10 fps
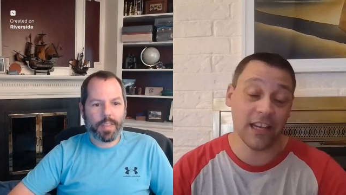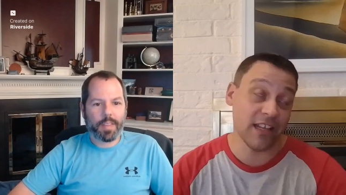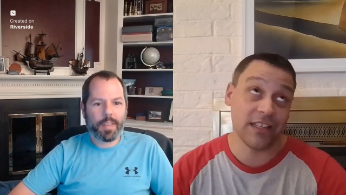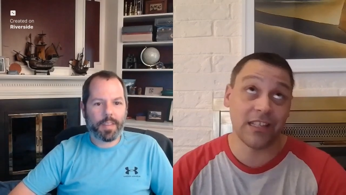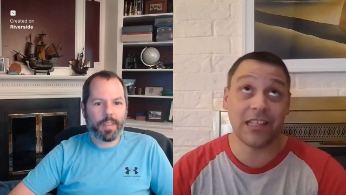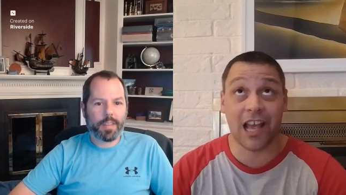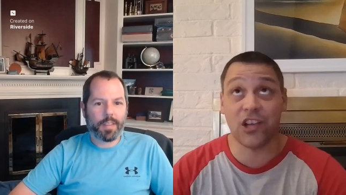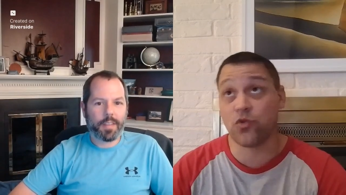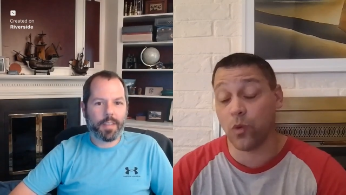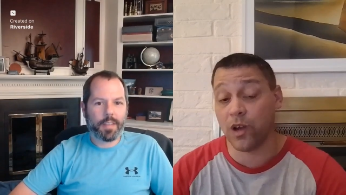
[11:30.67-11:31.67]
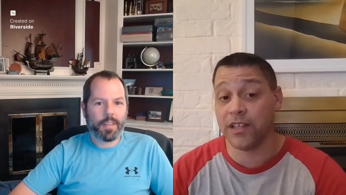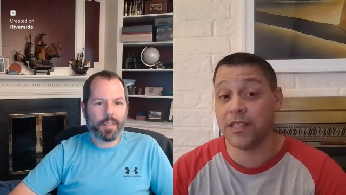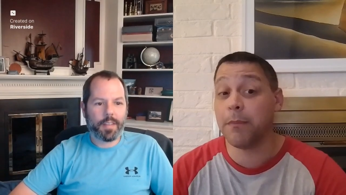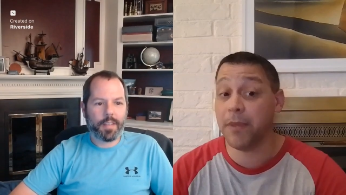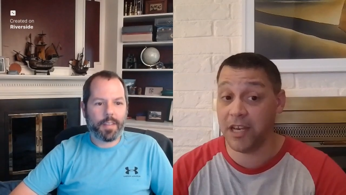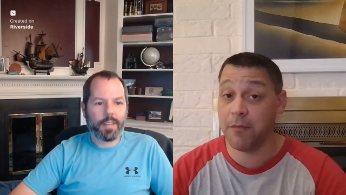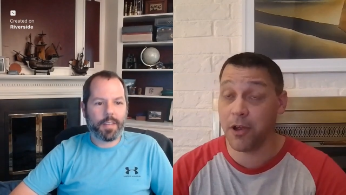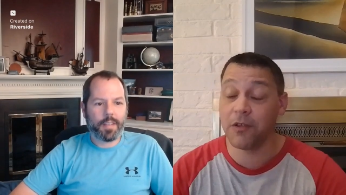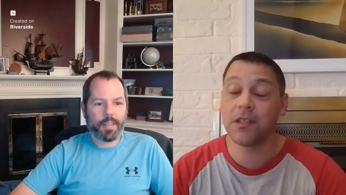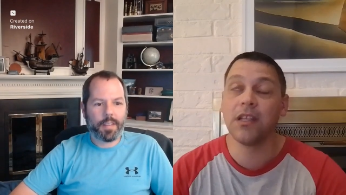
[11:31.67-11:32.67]
Speaker 1: is slash was
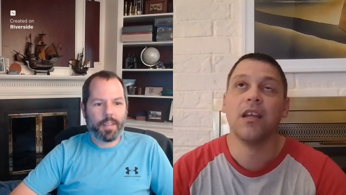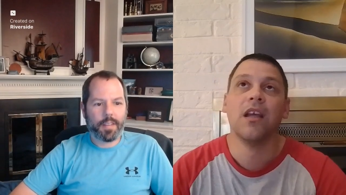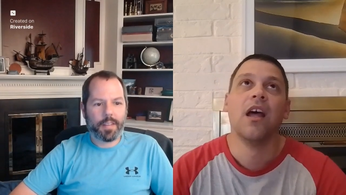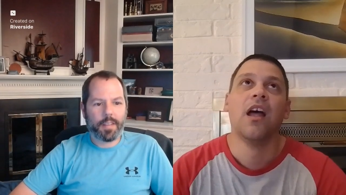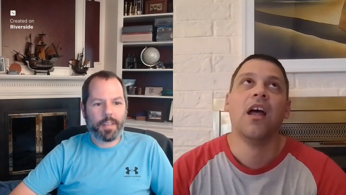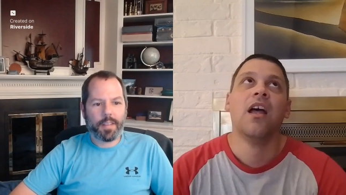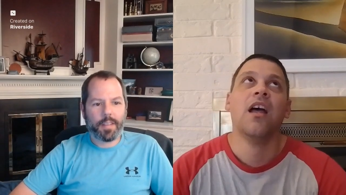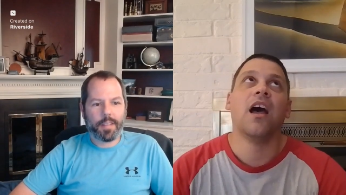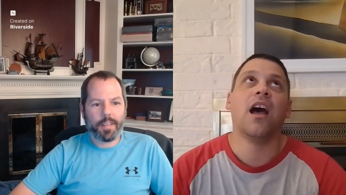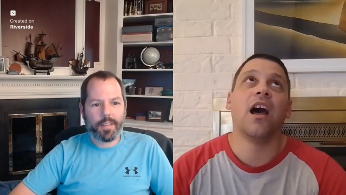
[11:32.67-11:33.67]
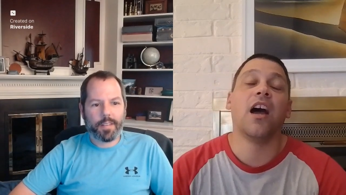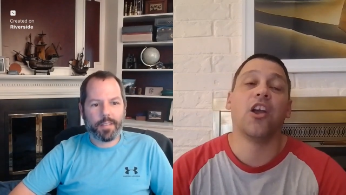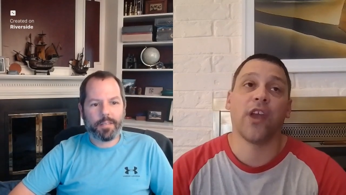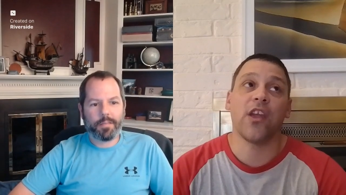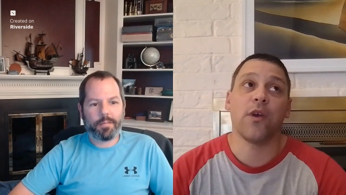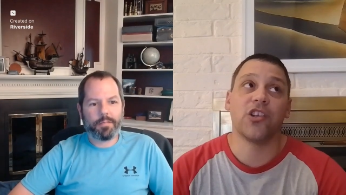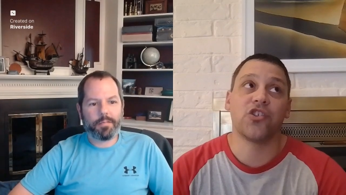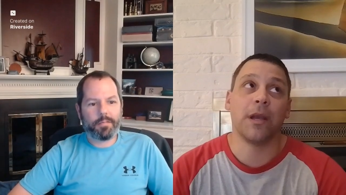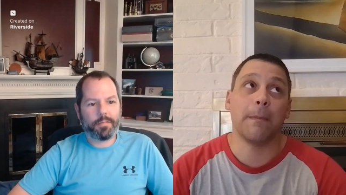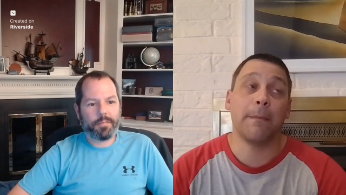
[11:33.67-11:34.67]
Pitney Bowes? Uh, great
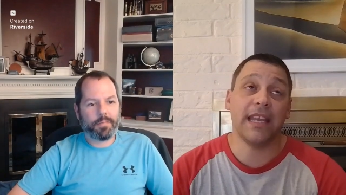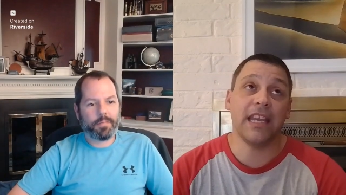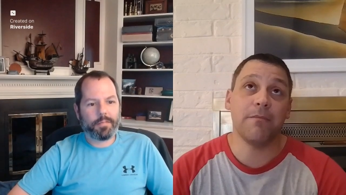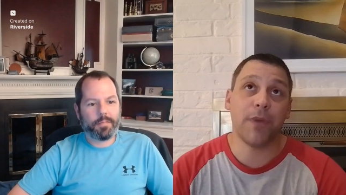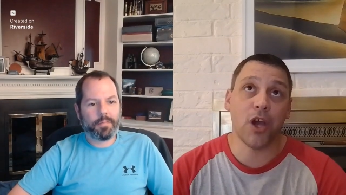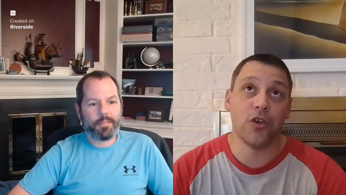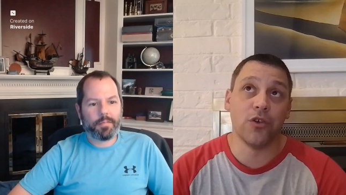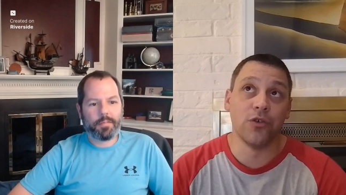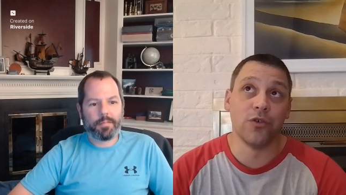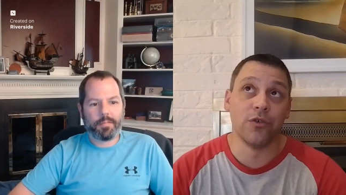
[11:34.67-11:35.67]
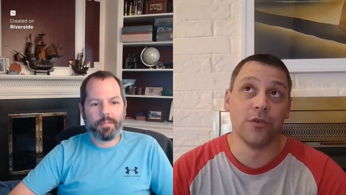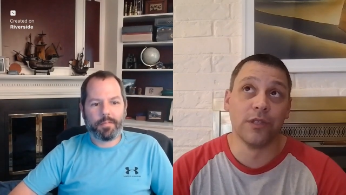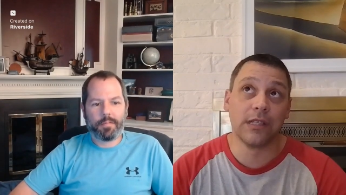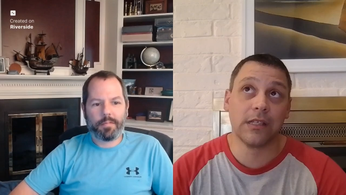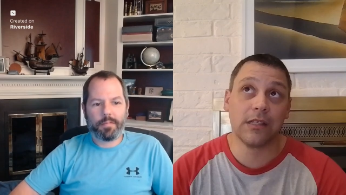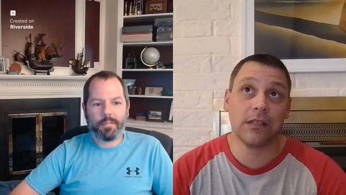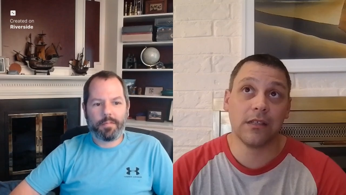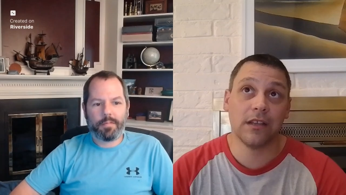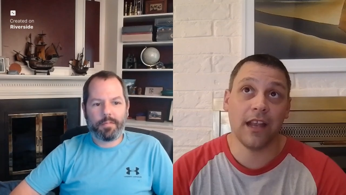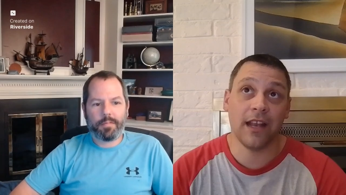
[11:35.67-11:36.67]
question. Pitney
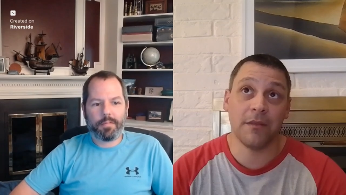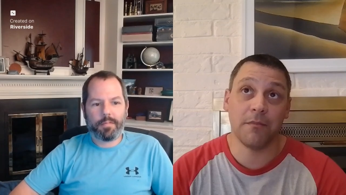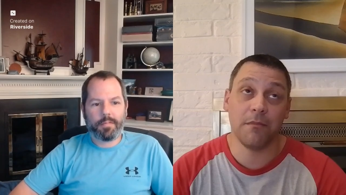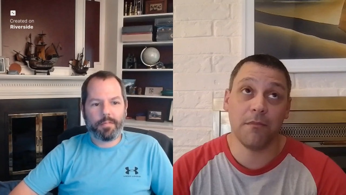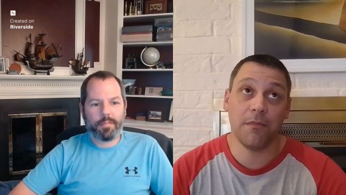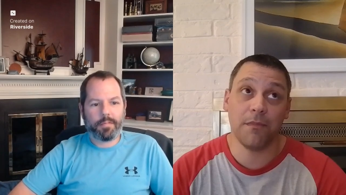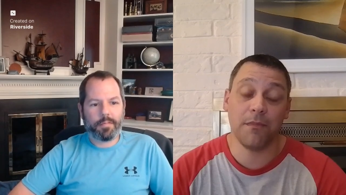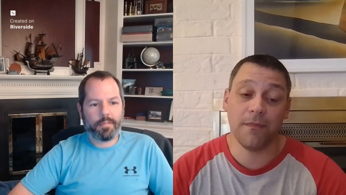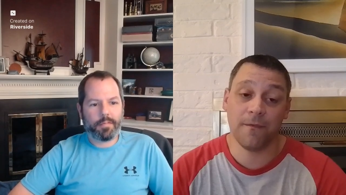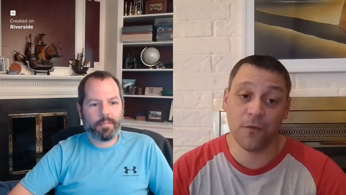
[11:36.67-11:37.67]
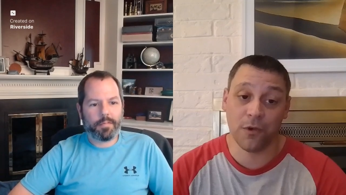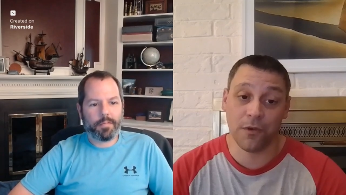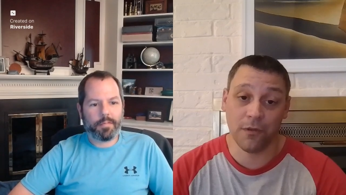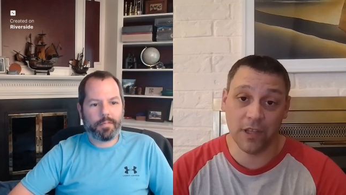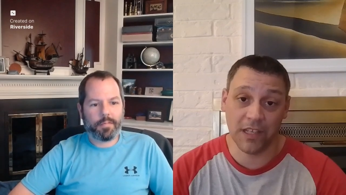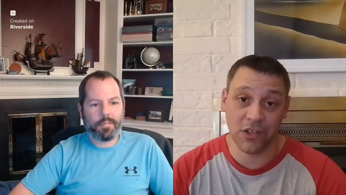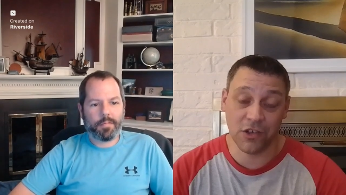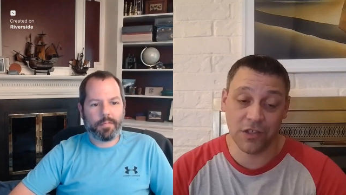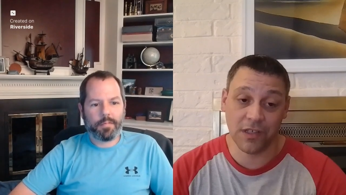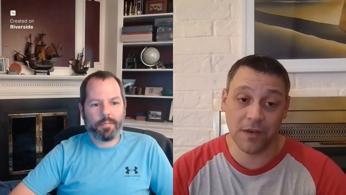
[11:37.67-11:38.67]
Bowes, and for
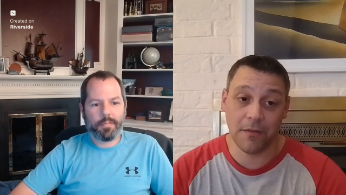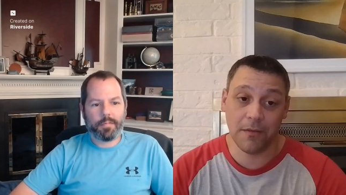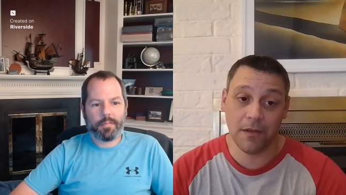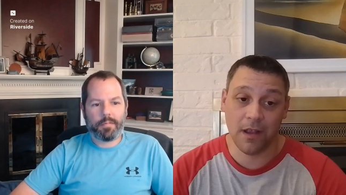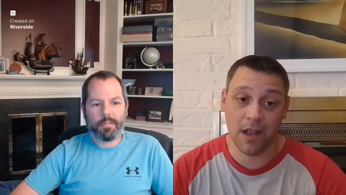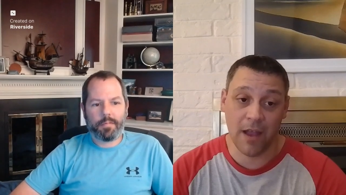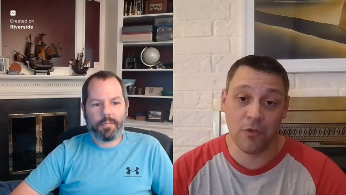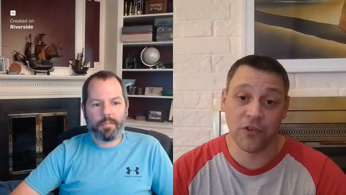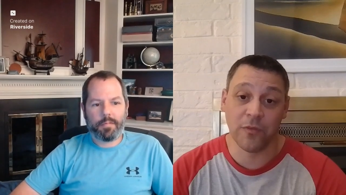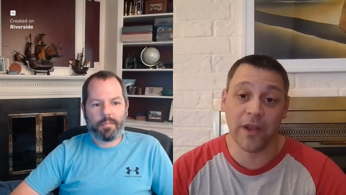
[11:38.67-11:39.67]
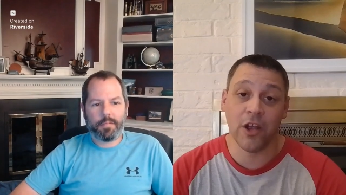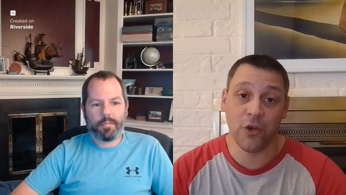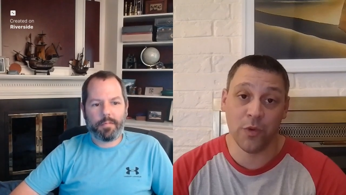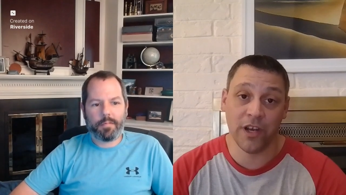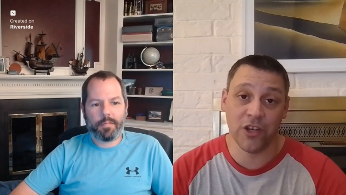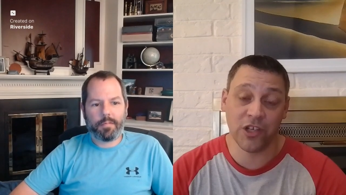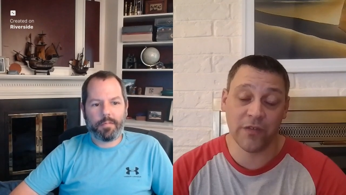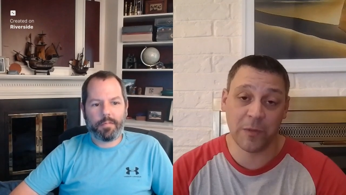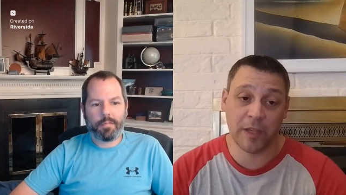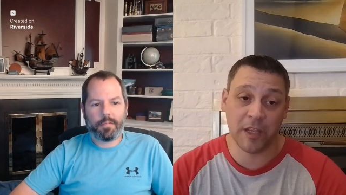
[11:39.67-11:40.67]
listeners, I will do my own
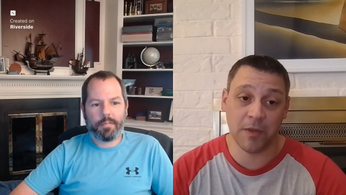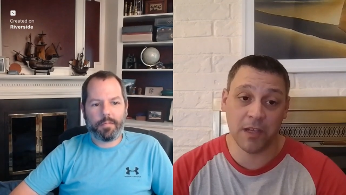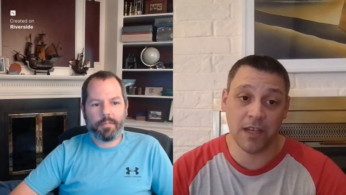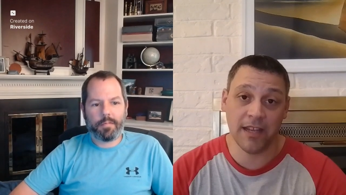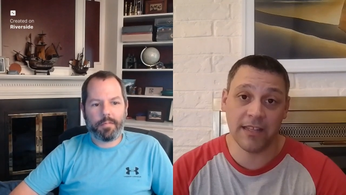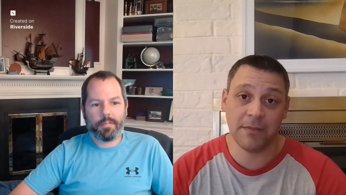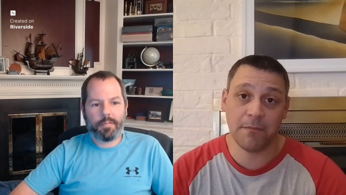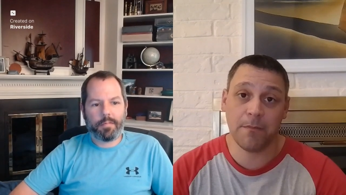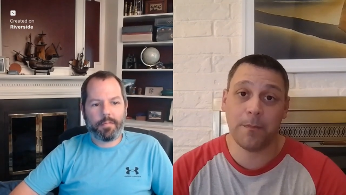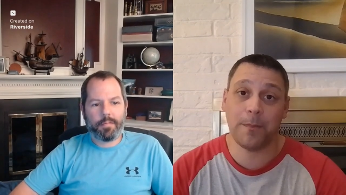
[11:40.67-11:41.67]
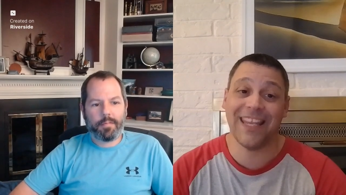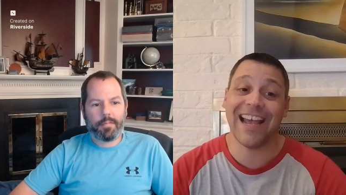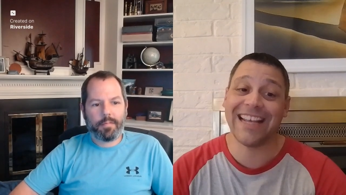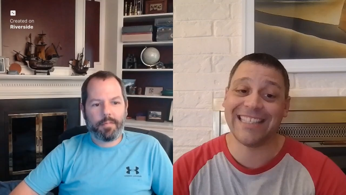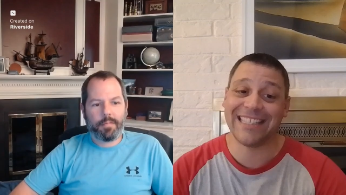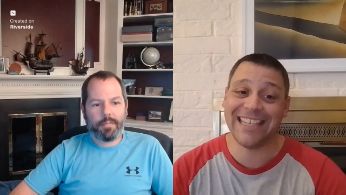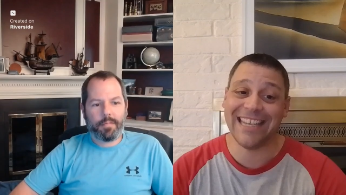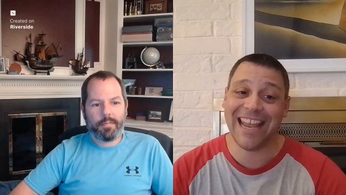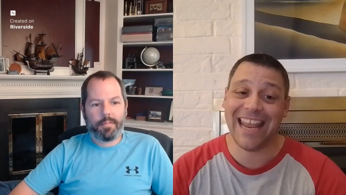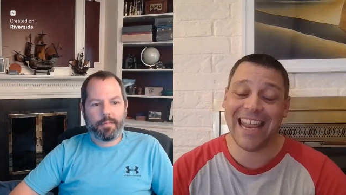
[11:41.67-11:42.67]
rendition of a spelling bee. It's P I
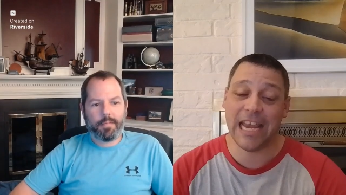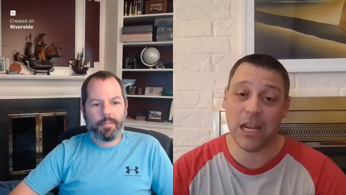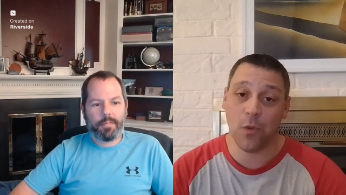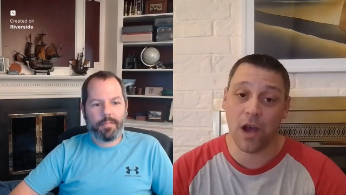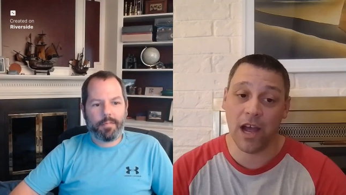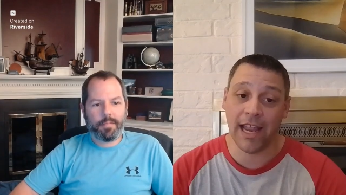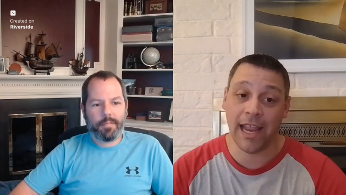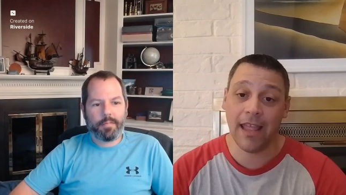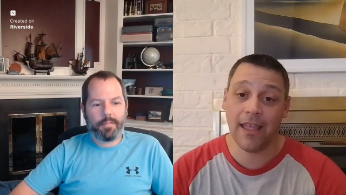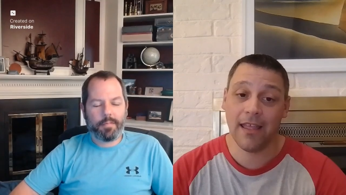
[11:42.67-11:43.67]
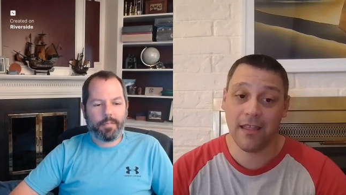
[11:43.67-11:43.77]
T N E Y,